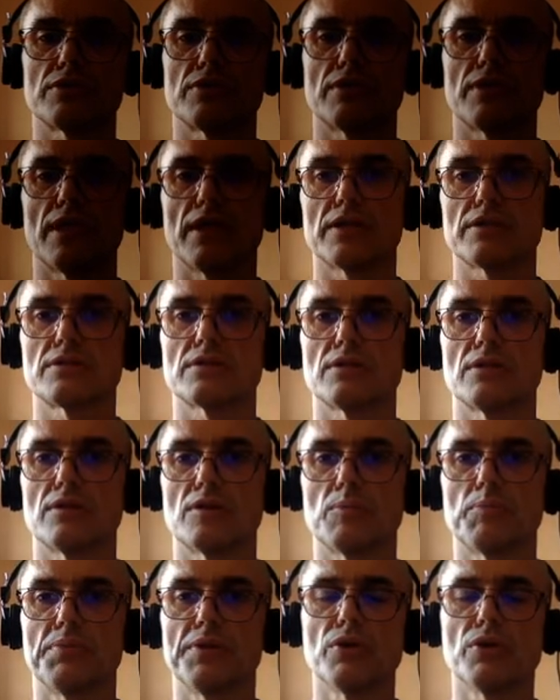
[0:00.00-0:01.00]
That's
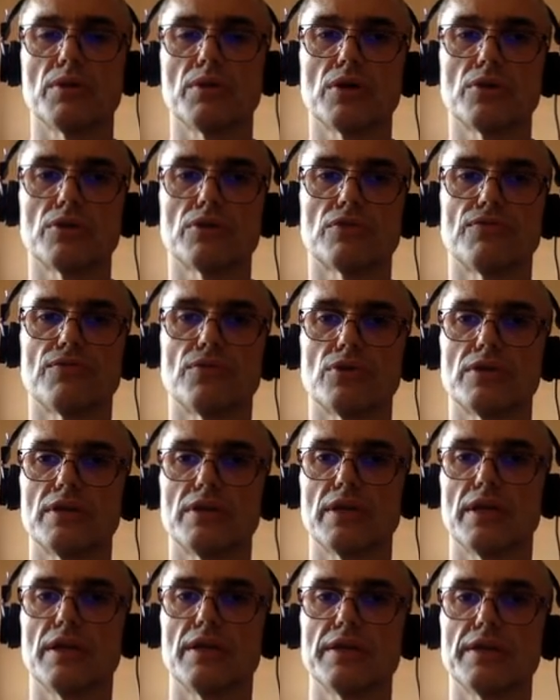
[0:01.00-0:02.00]
the period for
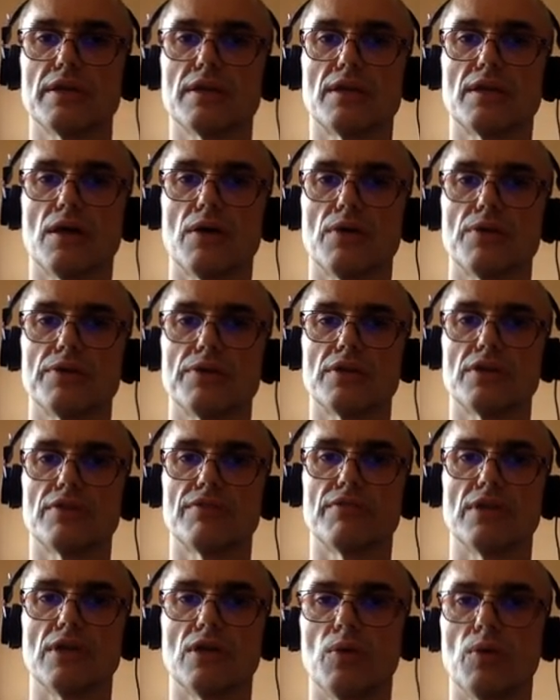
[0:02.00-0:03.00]
nailing down the
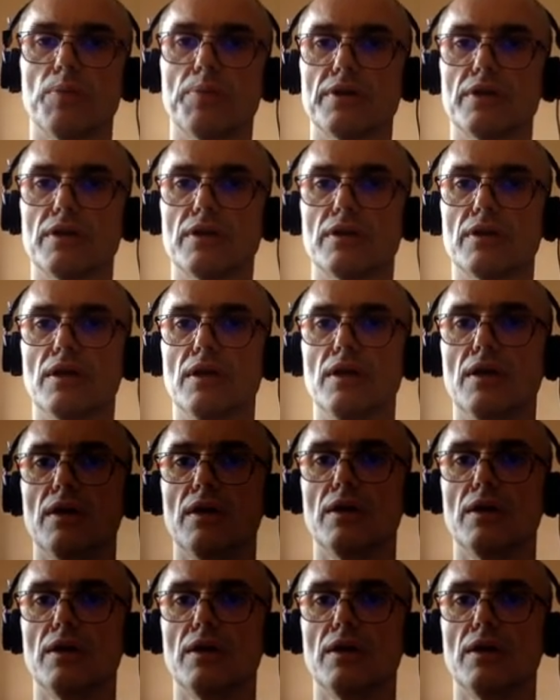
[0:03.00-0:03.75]
developing